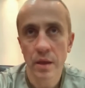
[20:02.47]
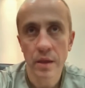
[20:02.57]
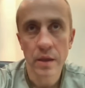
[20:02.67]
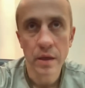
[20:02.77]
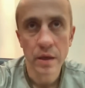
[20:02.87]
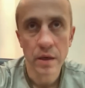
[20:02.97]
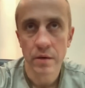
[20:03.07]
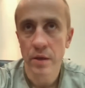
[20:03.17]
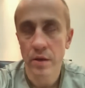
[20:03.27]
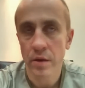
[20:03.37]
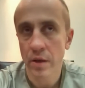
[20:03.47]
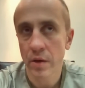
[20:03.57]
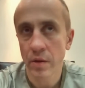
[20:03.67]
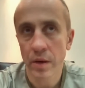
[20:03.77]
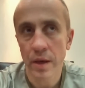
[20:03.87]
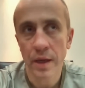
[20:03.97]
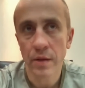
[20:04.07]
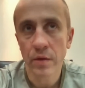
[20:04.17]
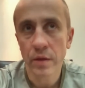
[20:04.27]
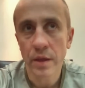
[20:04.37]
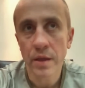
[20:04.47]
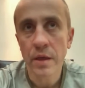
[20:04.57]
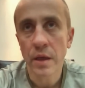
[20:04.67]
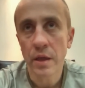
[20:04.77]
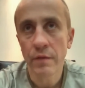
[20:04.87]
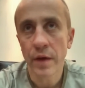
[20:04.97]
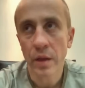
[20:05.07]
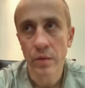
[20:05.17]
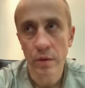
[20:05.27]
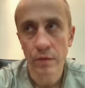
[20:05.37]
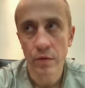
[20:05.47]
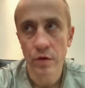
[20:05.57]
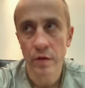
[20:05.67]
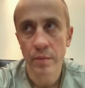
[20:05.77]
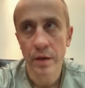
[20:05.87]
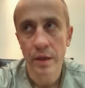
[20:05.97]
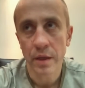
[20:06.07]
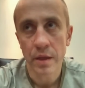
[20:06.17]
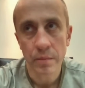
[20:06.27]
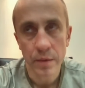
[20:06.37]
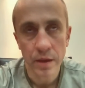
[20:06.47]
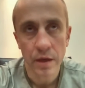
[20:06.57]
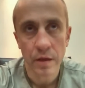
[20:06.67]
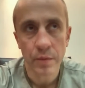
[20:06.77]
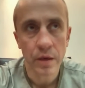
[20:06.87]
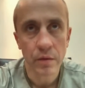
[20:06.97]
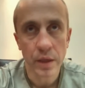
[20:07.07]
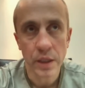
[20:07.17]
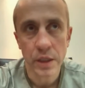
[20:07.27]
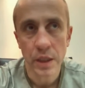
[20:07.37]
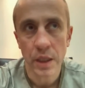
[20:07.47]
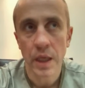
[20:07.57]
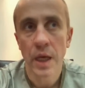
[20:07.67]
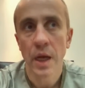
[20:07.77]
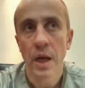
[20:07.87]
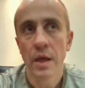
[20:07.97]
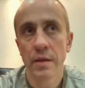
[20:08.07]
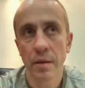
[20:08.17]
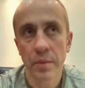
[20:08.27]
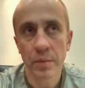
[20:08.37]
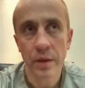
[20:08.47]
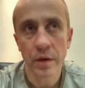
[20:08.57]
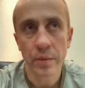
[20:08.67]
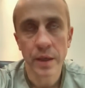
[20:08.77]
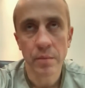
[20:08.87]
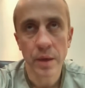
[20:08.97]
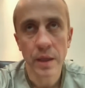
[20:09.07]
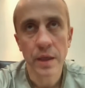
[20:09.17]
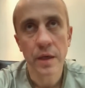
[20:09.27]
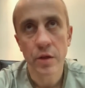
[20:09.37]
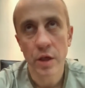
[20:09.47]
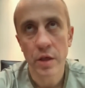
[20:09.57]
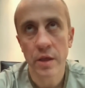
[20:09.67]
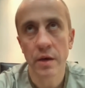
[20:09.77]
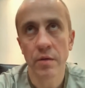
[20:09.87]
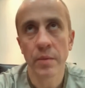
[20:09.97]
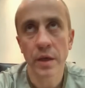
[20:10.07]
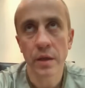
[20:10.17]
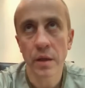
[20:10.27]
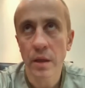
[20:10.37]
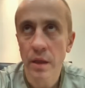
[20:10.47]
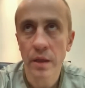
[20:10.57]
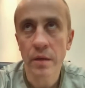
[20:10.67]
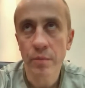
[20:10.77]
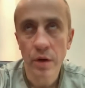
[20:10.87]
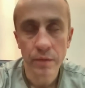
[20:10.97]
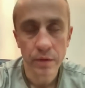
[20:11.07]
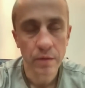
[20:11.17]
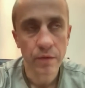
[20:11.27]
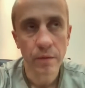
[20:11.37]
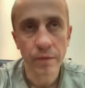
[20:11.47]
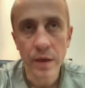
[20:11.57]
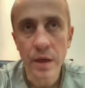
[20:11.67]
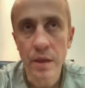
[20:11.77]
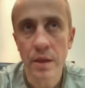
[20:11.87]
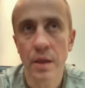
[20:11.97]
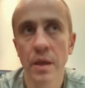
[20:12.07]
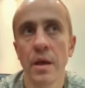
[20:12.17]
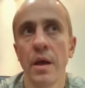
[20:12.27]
this year. So I don't see any value in futures markets besides speculation. Some people are making money, exchanges are making like profits from fees,